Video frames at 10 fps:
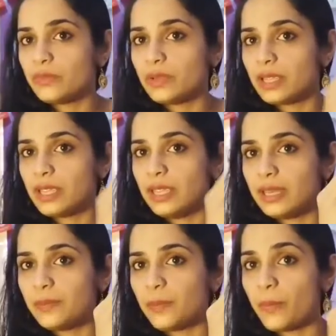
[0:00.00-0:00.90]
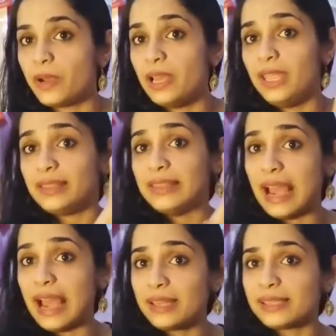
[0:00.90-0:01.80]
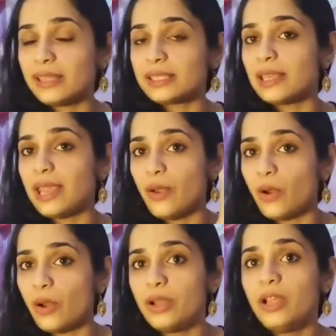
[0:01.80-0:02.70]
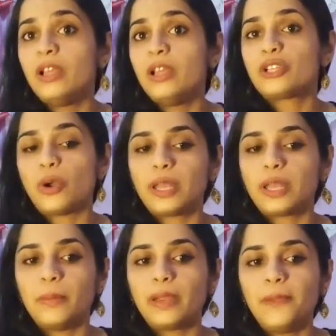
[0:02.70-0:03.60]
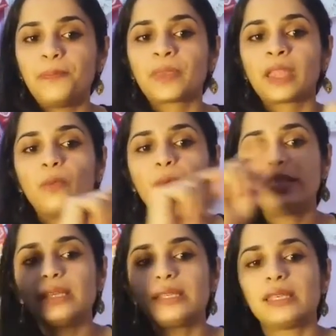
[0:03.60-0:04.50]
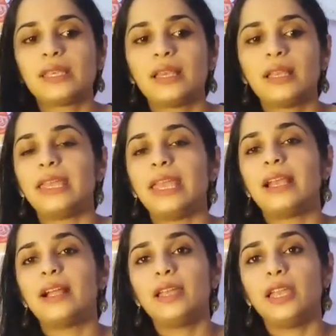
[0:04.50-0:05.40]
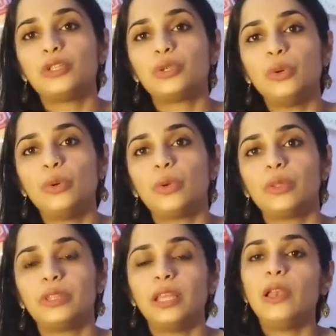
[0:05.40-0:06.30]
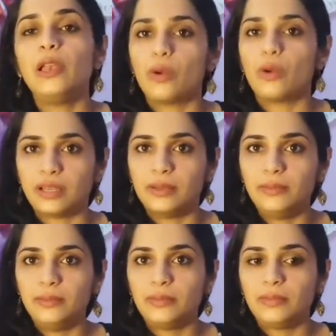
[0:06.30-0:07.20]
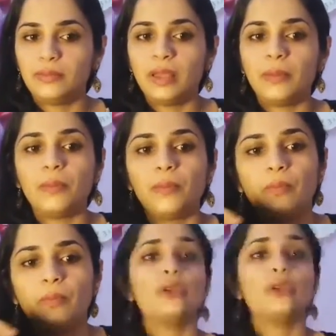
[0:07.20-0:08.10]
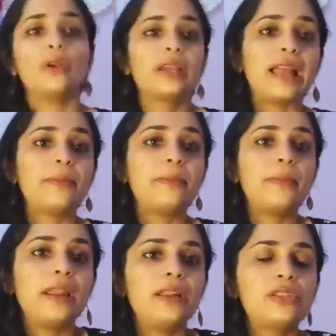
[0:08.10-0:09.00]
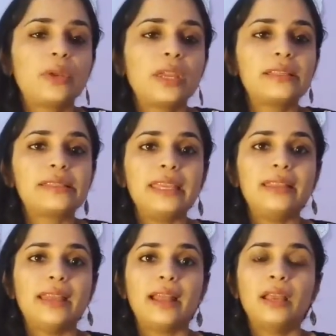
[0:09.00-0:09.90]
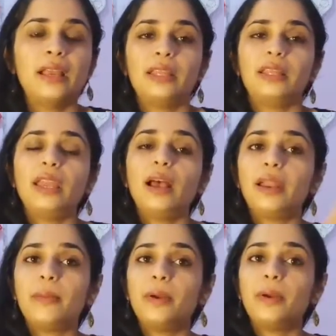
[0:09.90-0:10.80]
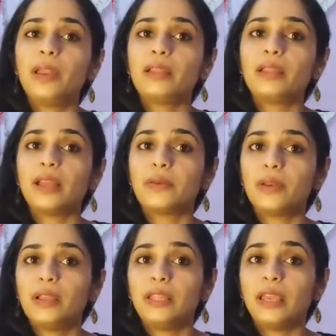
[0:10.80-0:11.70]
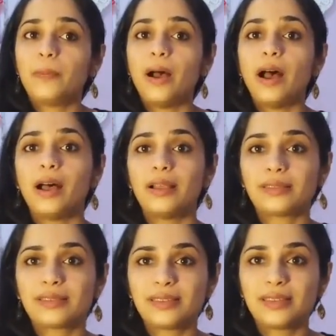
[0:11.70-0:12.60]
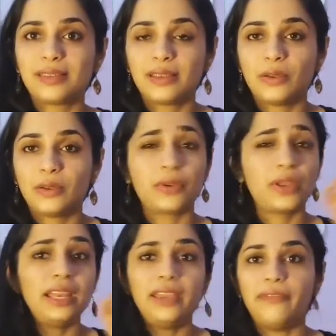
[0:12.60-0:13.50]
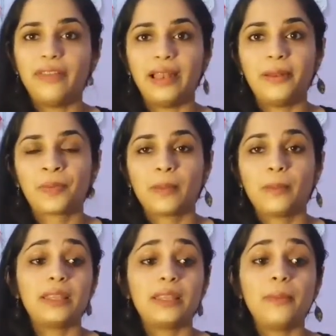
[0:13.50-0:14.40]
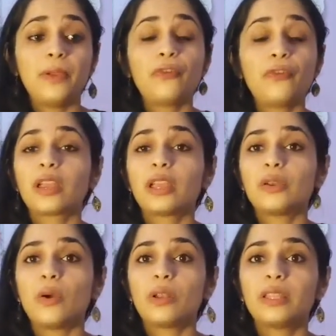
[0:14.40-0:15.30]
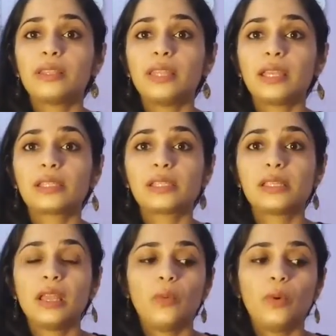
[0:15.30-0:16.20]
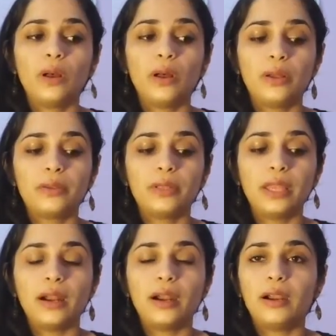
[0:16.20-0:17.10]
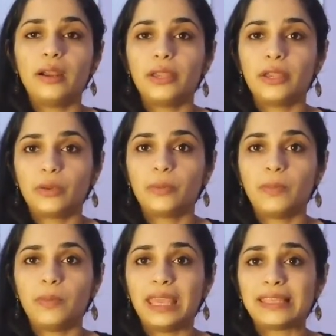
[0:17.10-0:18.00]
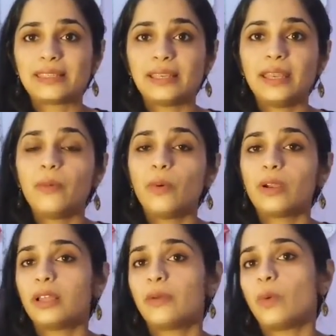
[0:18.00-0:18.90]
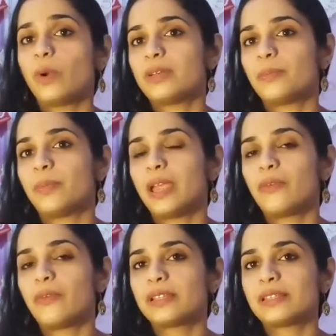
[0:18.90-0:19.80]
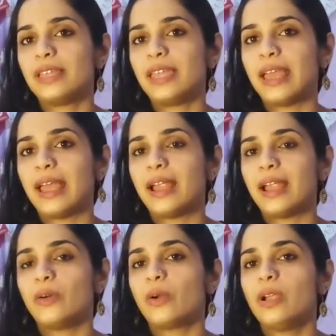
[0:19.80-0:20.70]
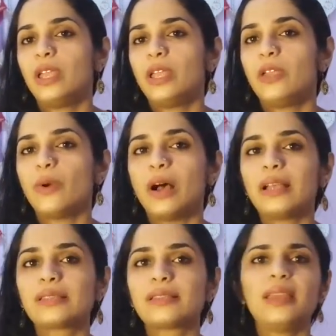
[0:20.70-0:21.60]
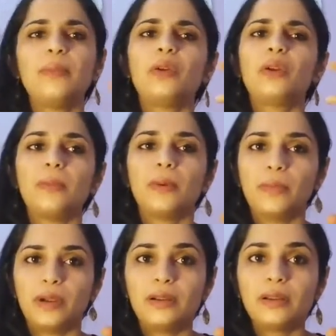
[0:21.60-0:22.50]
hear it properly, that sensory or short-term memory which is taken into the long term. Grandparents, you can see that they are remembering that their past really well, but they may forget all the things. They are maybe yesterday what breakfast they had, or if you ask, they may not remember.